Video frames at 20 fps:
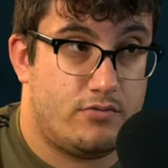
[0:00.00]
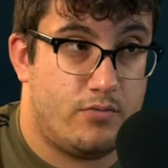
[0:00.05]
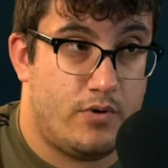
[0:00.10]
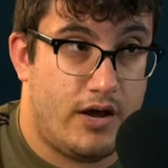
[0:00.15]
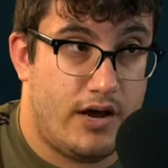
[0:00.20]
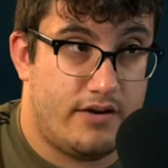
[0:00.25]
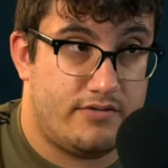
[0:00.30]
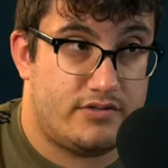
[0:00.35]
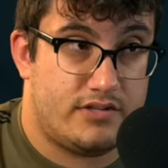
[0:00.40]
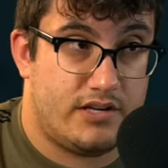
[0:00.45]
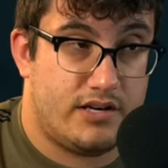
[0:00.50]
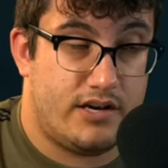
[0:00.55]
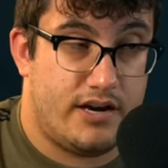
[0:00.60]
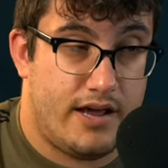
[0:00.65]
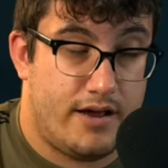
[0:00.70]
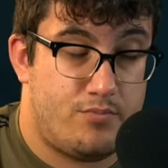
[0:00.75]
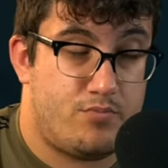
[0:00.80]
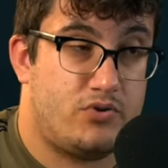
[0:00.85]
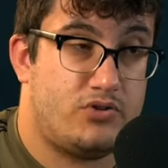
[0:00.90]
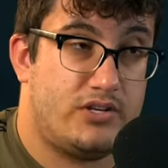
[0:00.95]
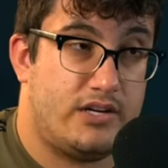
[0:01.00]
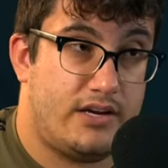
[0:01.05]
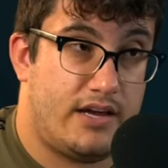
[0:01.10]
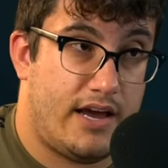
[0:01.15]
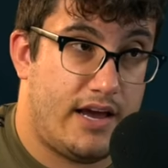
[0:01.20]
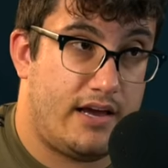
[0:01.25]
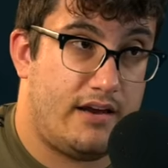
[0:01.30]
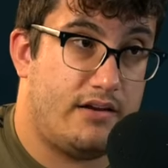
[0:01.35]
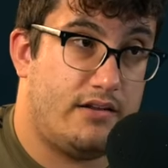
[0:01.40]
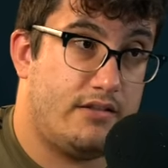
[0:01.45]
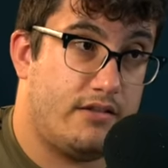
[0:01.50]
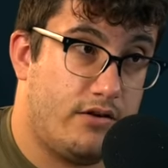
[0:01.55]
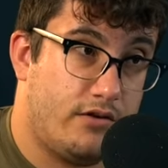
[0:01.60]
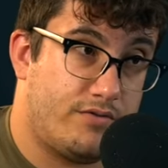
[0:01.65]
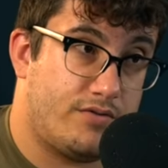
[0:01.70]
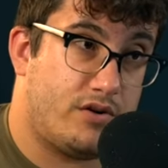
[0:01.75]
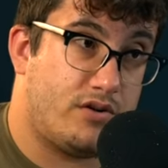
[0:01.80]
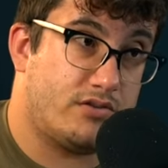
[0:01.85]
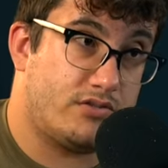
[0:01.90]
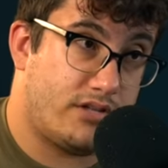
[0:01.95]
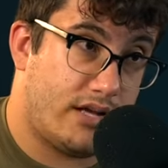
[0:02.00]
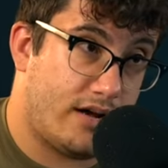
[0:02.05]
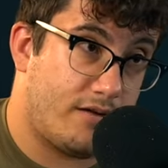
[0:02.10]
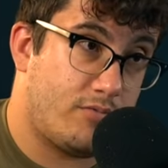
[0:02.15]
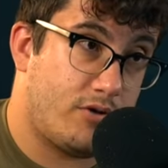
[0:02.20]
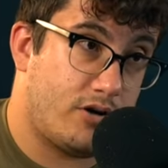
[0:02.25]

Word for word: we have seen an eight percent gain in the overall stock